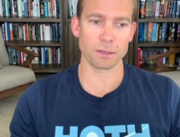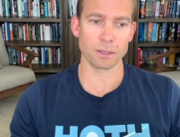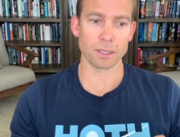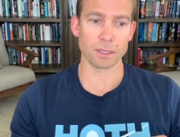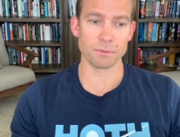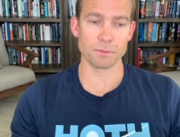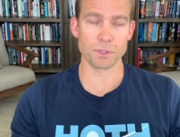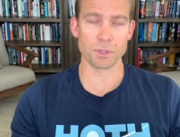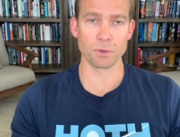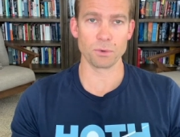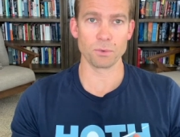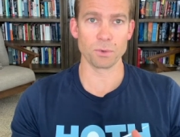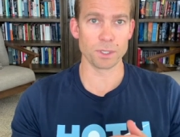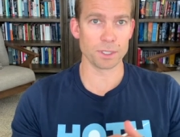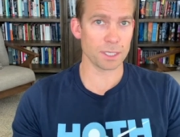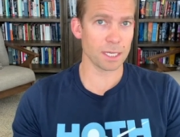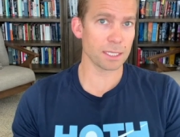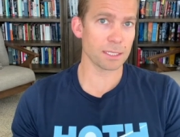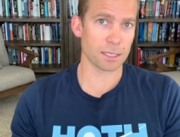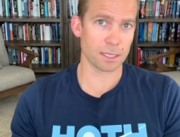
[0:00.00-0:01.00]
gives you
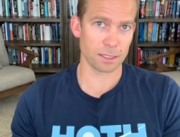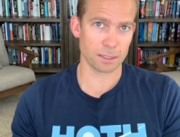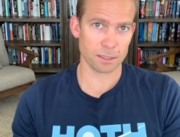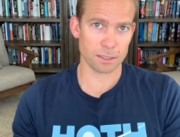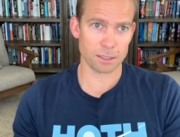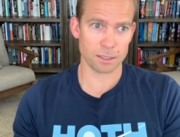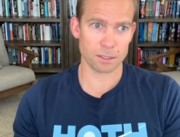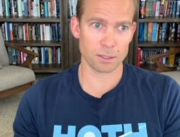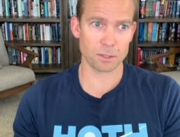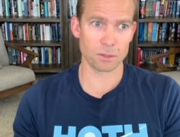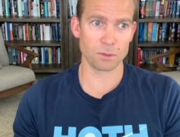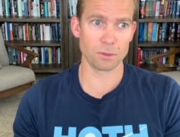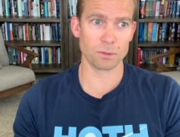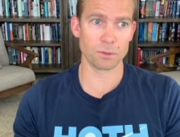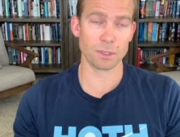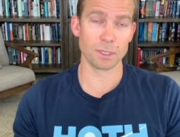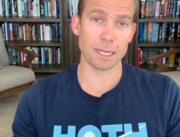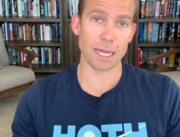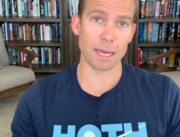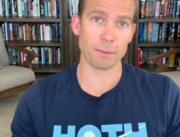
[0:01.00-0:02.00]
resistance to
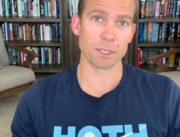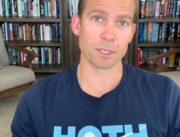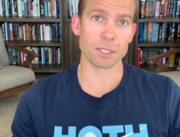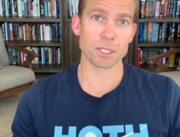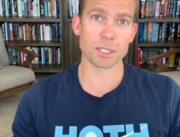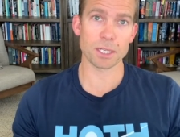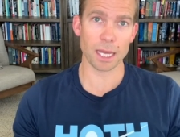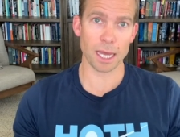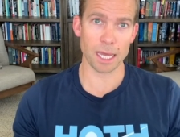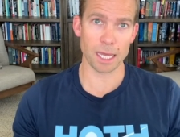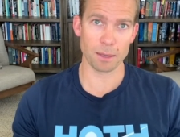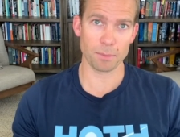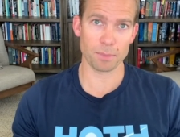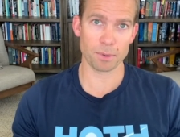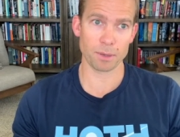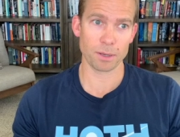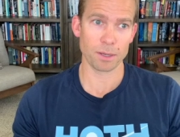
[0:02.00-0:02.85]
the damage type